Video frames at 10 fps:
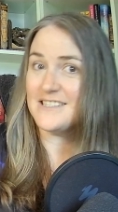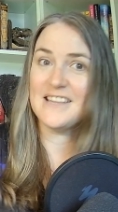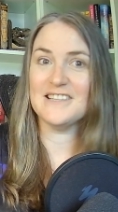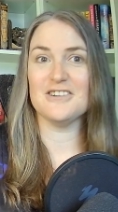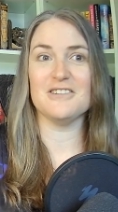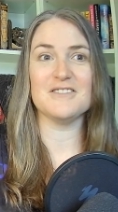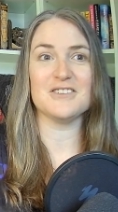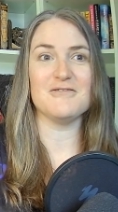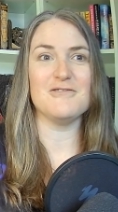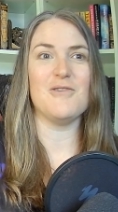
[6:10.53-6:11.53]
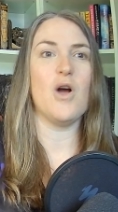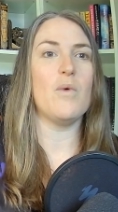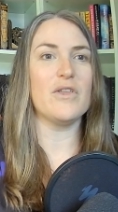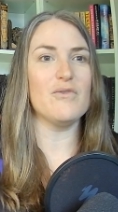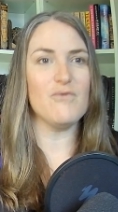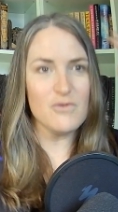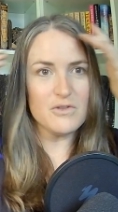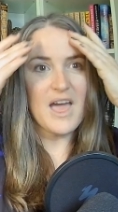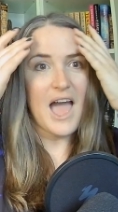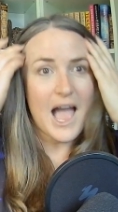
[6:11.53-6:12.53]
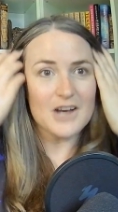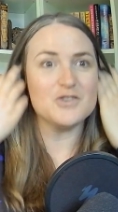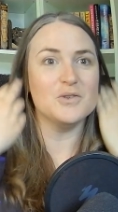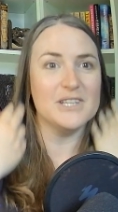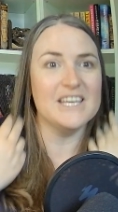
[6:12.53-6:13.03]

like the turn of the screw, whether Ruth actually